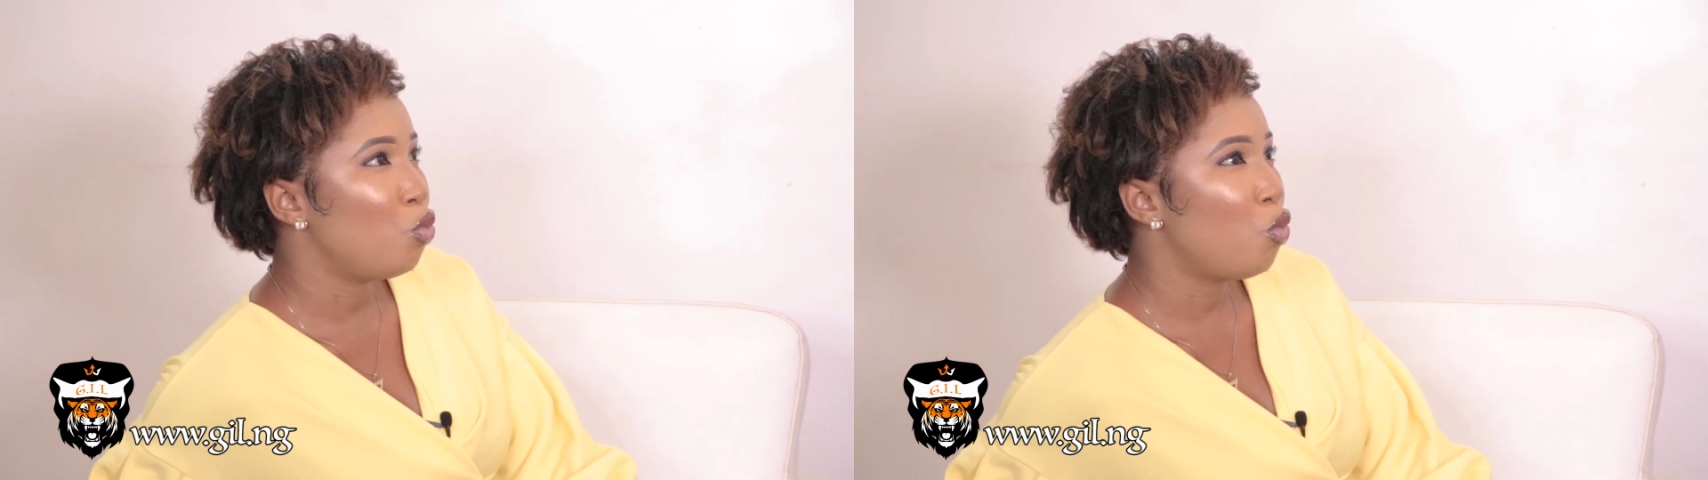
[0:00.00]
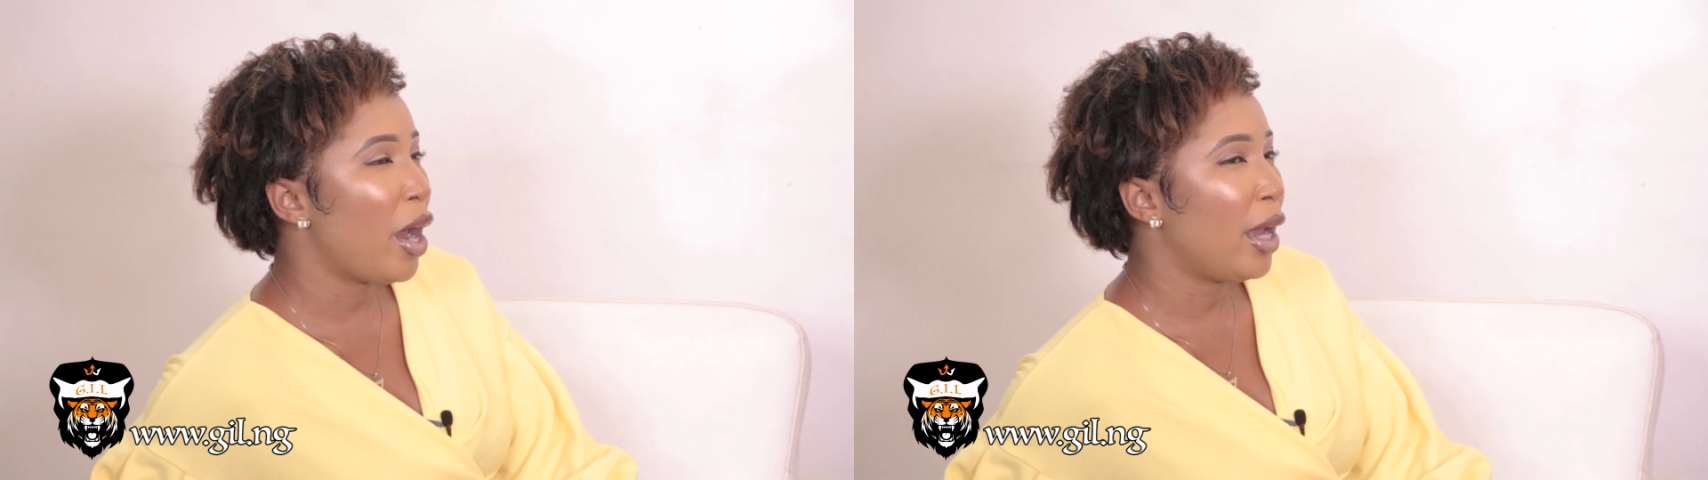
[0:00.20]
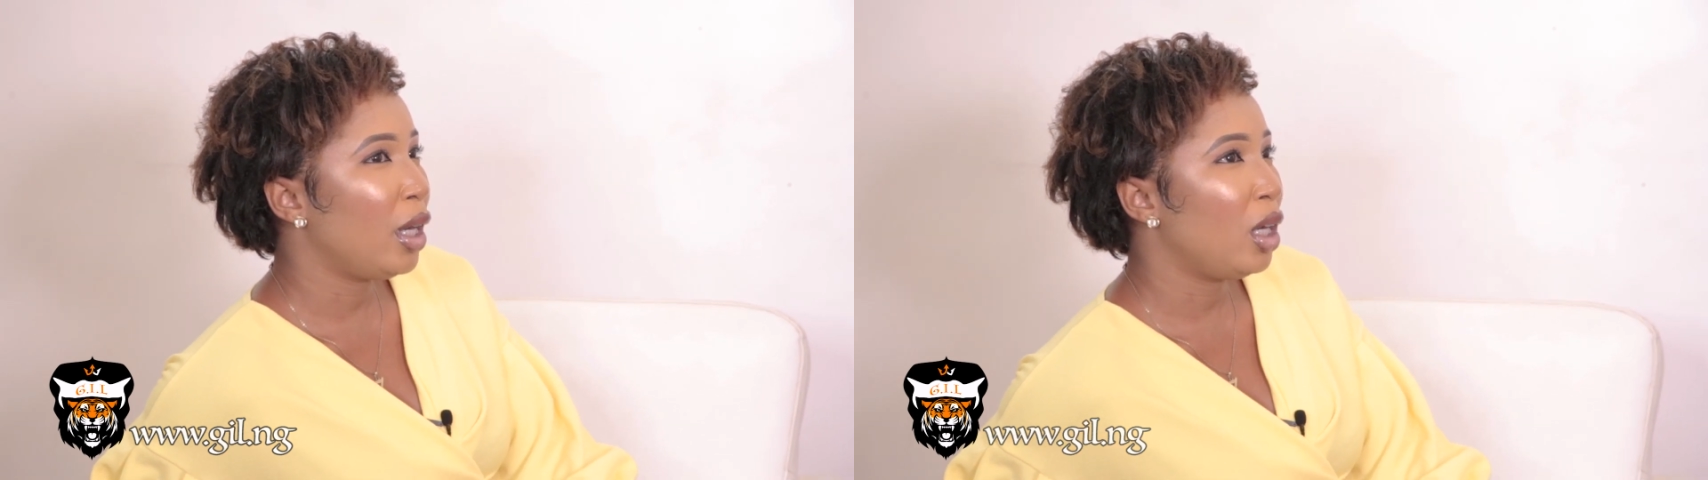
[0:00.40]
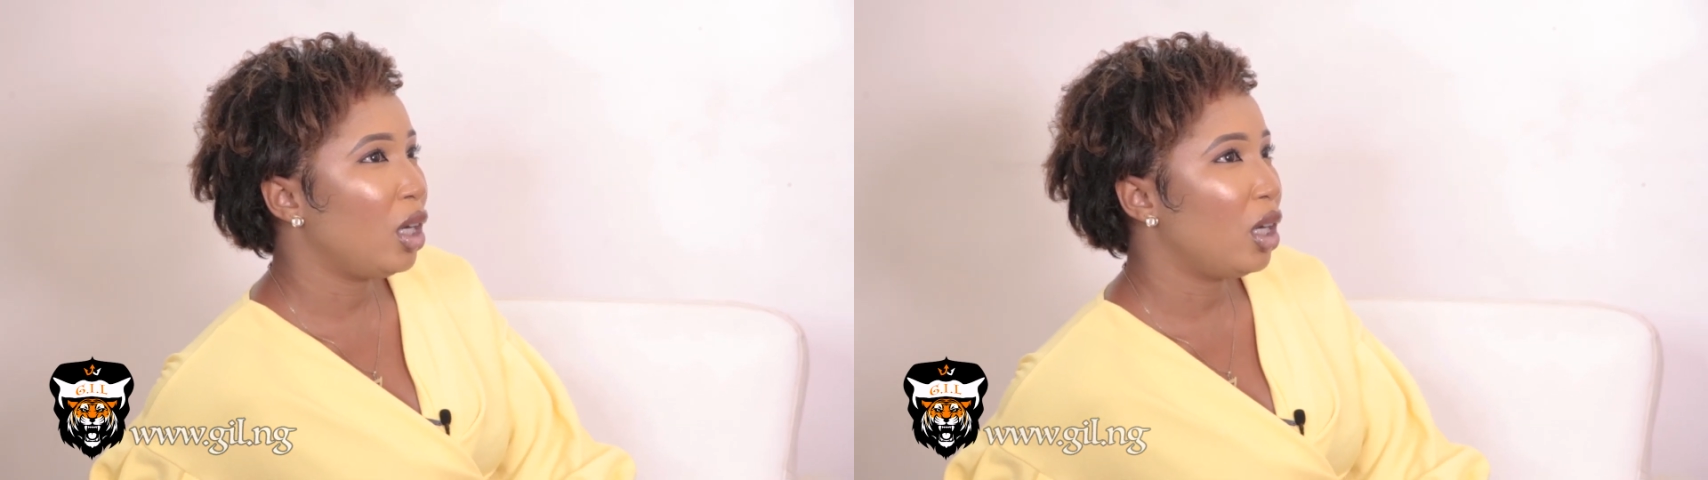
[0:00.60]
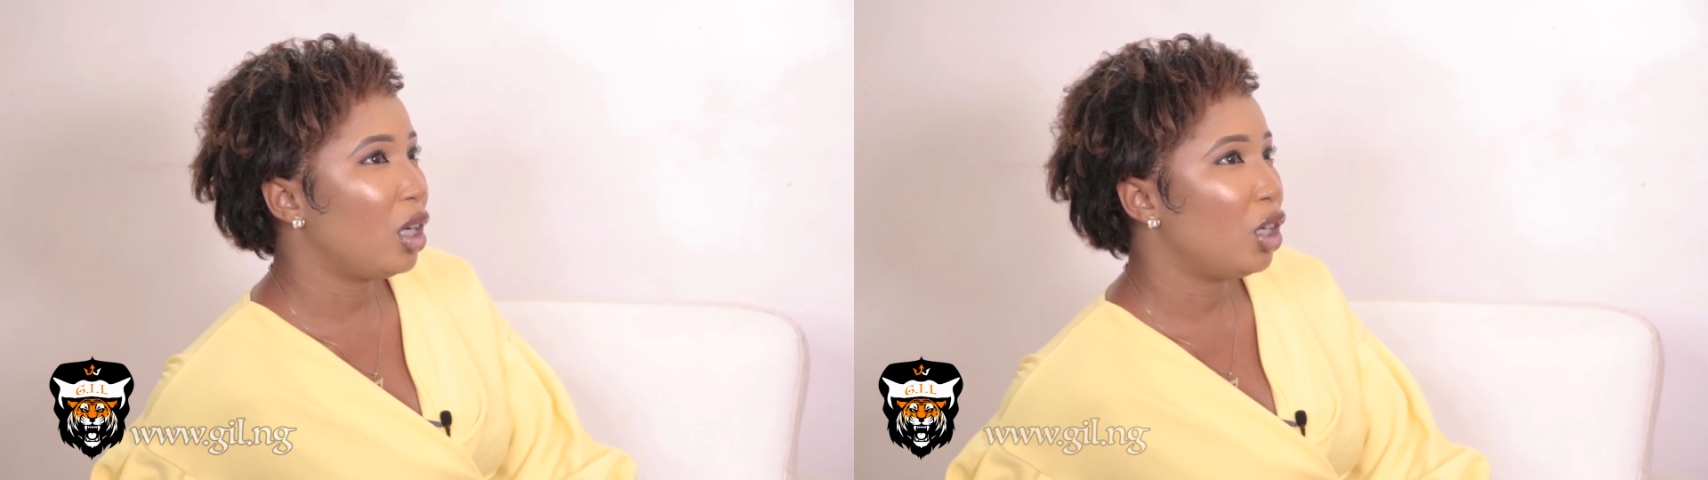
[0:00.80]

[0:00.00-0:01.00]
when